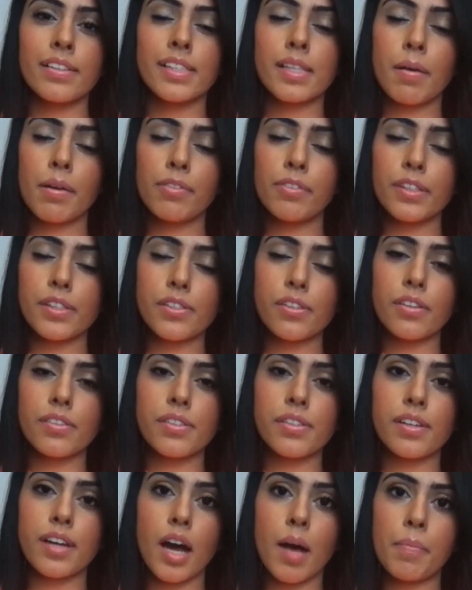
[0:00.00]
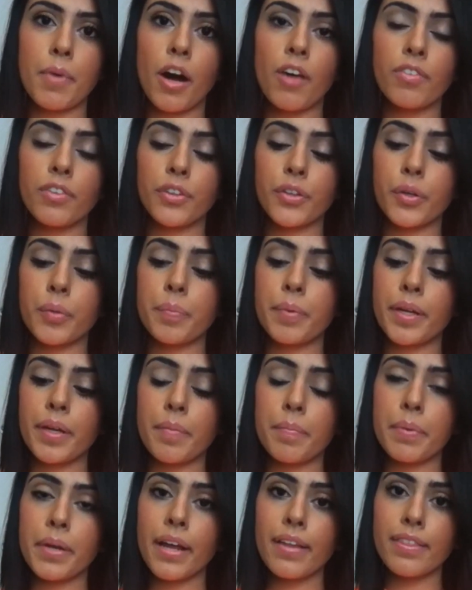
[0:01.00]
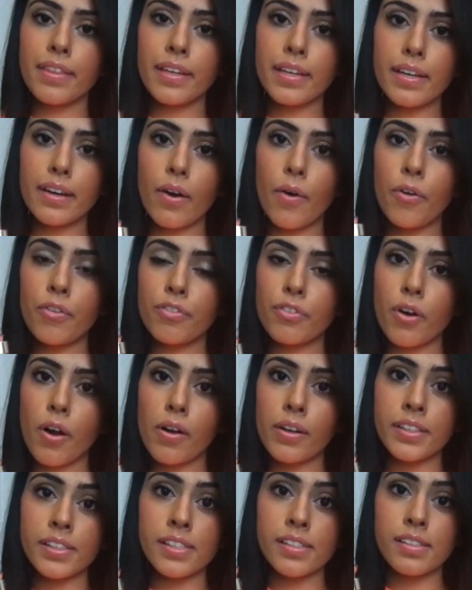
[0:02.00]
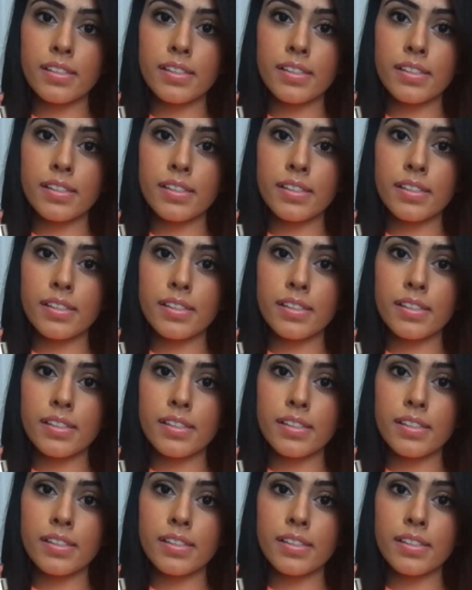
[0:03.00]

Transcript: some of it starts to come off a little bit, but I think overall it's a